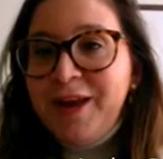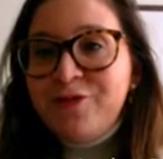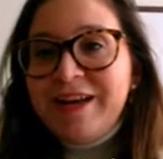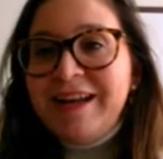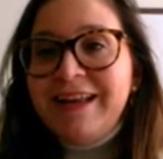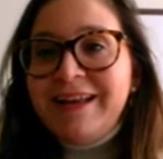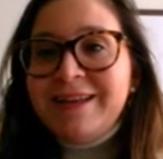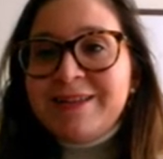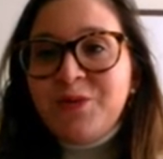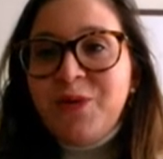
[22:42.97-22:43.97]
it really
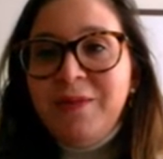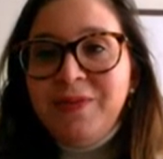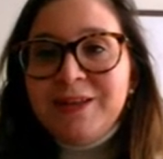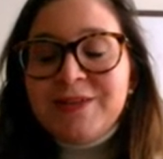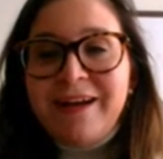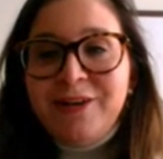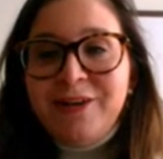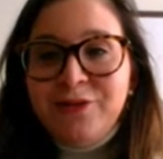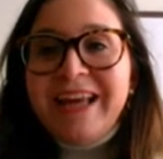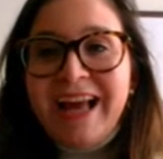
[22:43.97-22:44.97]
is the one that's kind
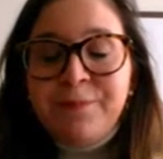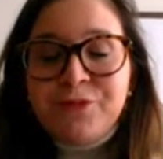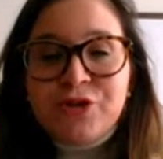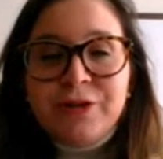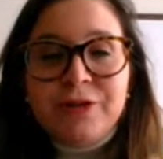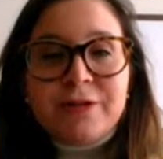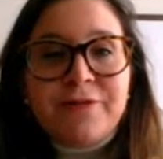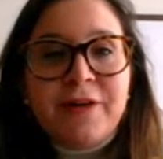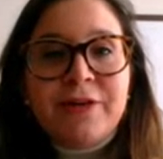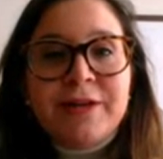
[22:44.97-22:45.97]
of captured
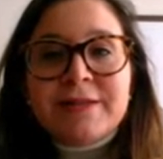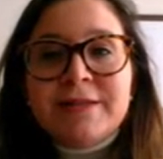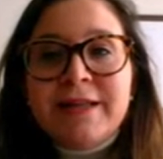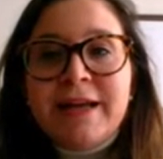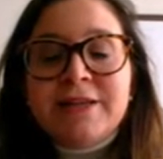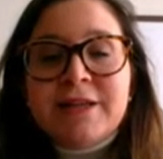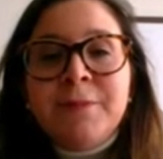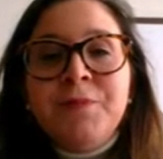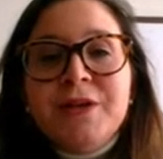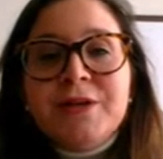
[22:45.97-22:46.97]
the variance in
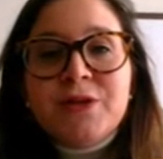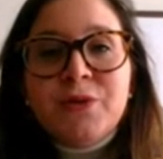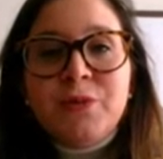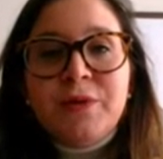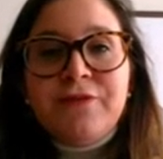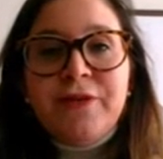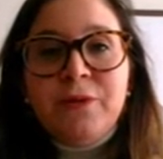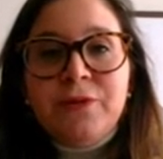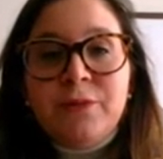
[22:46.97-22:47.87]
data. So we felt